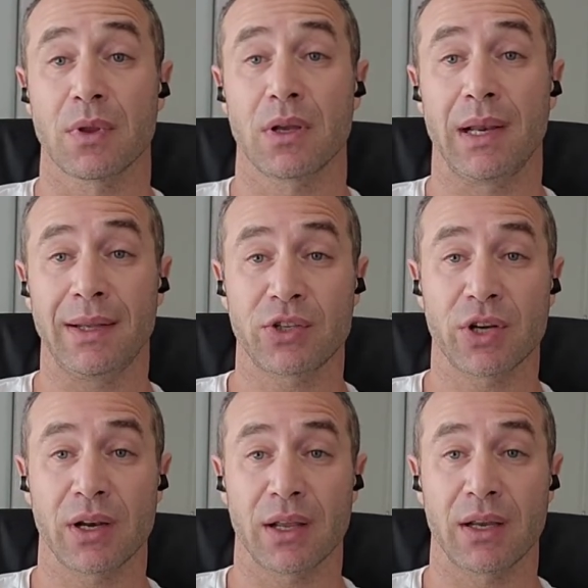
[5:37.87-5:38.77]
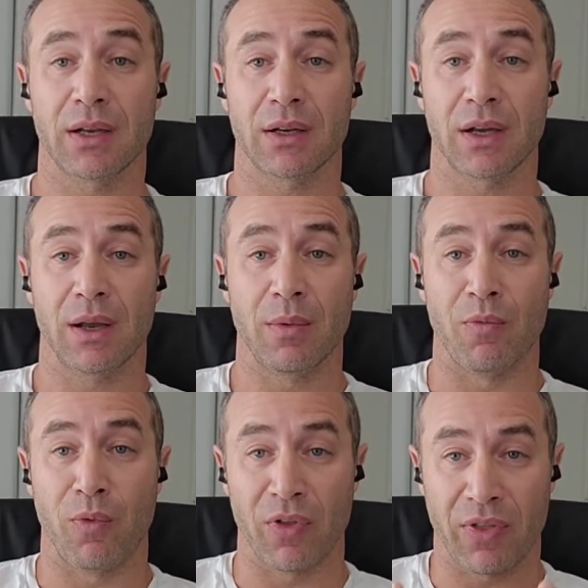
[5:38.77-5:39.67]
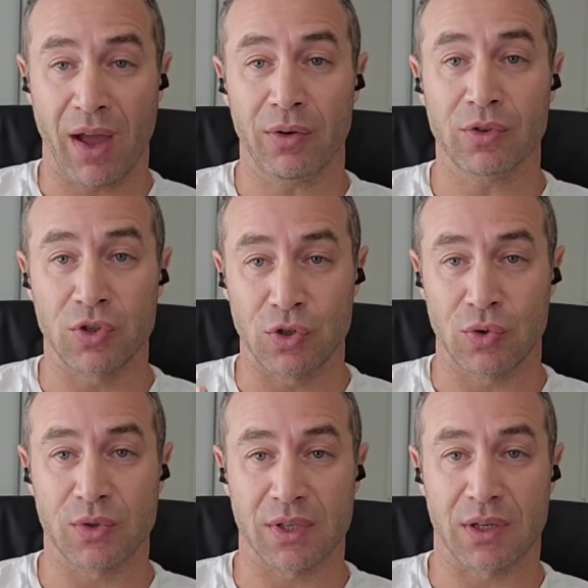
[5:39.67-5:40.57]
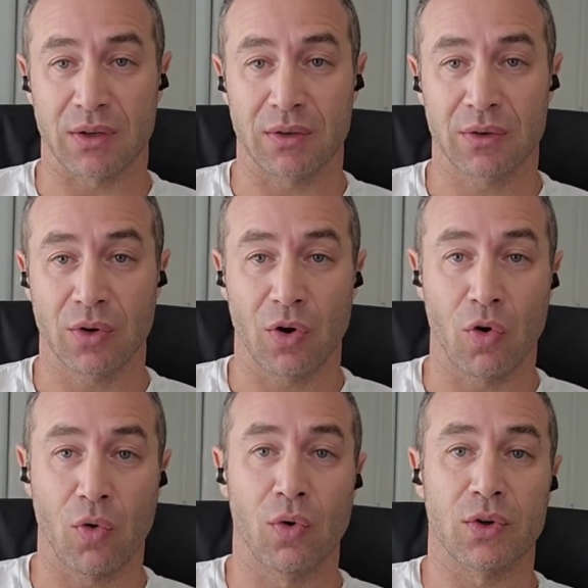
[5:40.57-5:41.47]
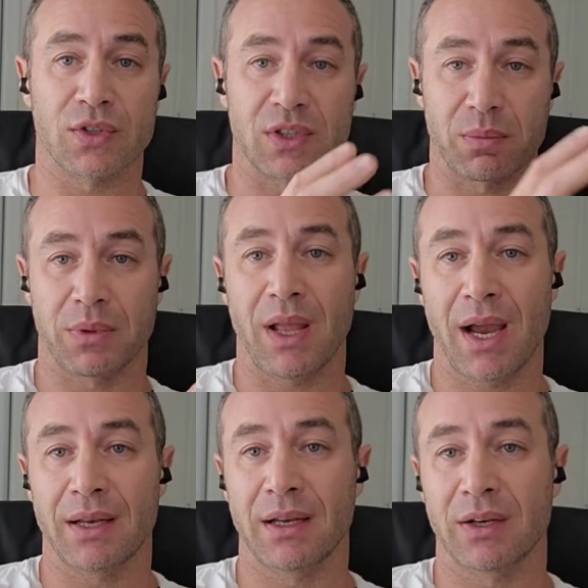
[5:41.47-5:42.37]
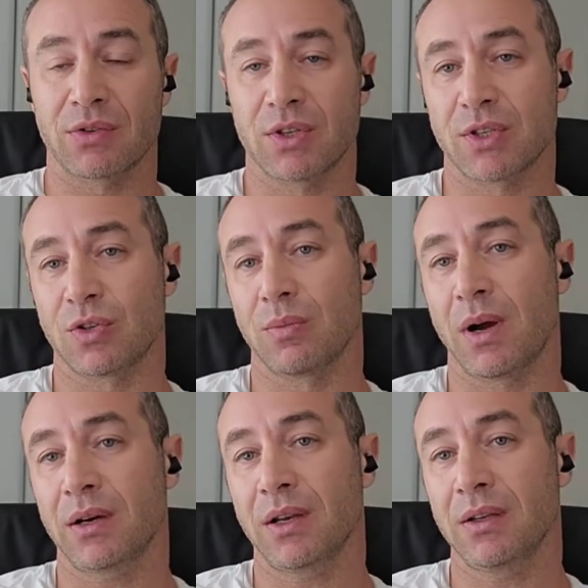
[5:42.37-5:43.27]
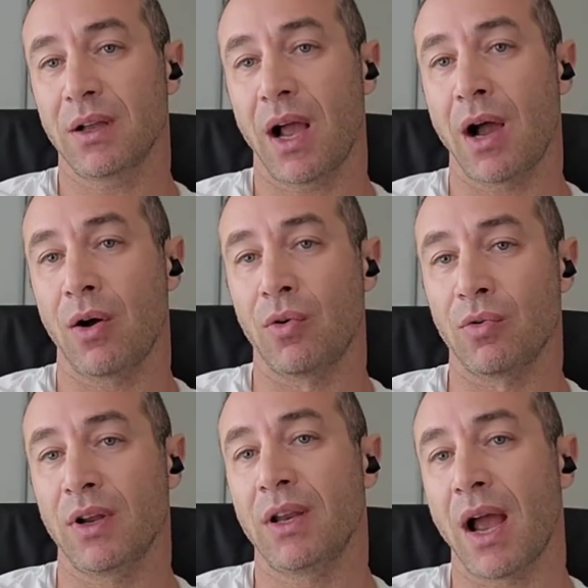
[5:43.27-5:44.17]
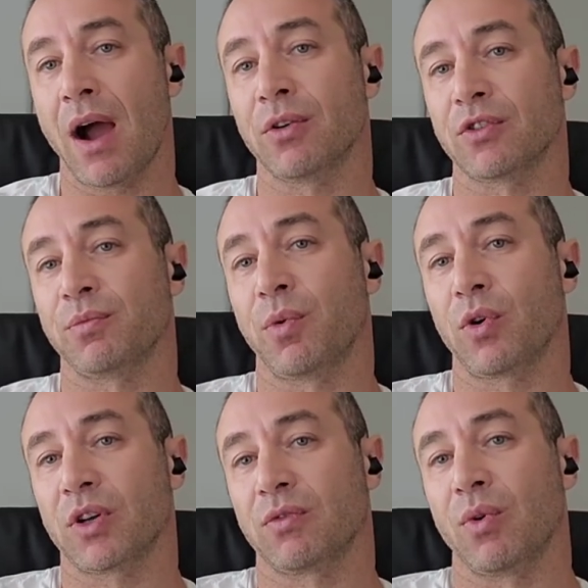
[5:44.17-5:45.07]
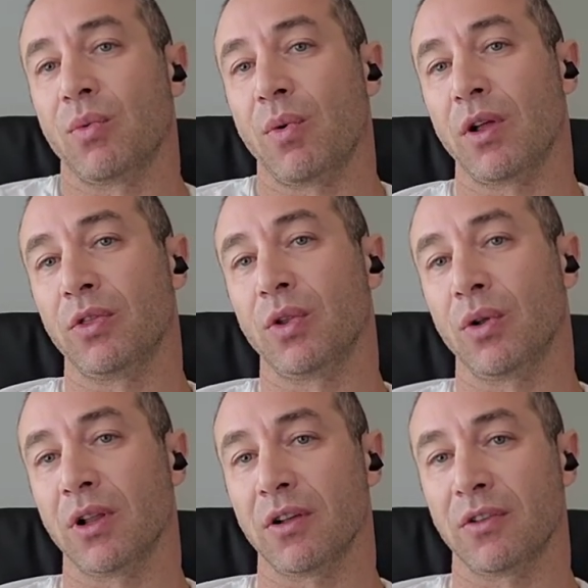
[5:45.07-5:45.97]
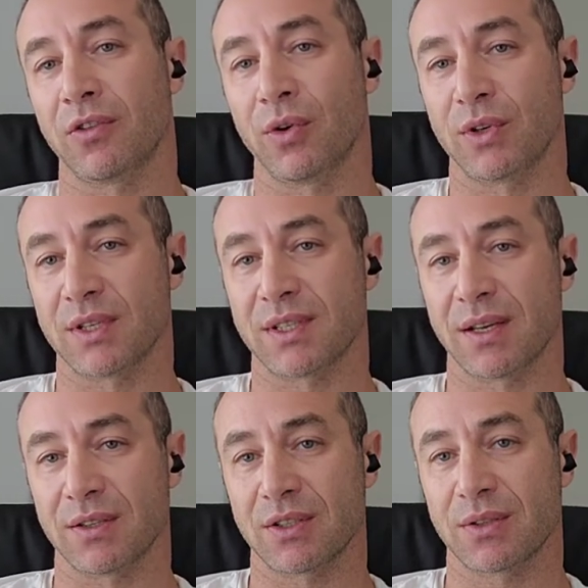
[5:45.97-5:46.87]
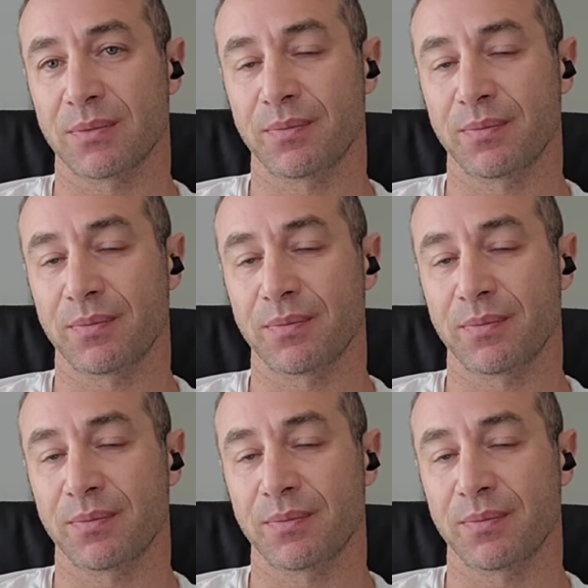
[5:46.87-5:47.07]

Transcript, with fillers: literally without using or supplying electricity market are already out of pocket for $1.30.